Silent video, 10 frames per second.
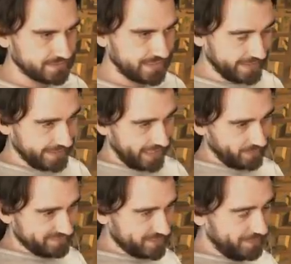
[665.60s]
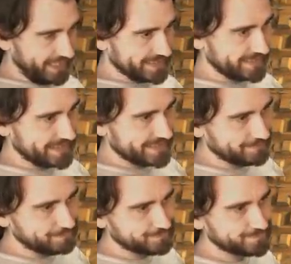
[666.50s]
And now we have some mana at least.
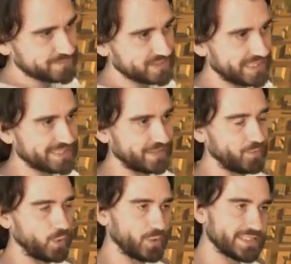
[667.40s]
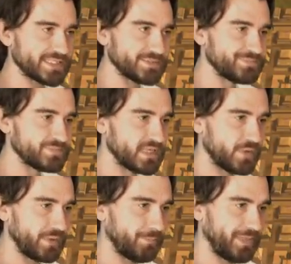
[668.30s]
So that's kind of nice.
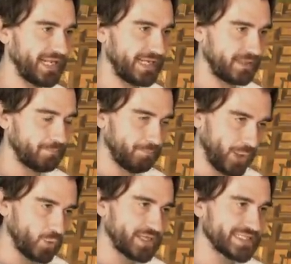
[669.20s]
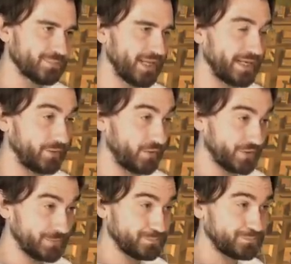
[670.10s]
We can black block his
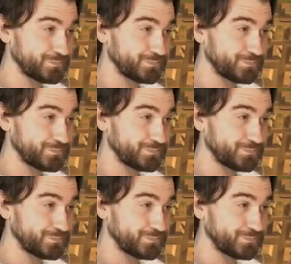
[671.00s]
playground.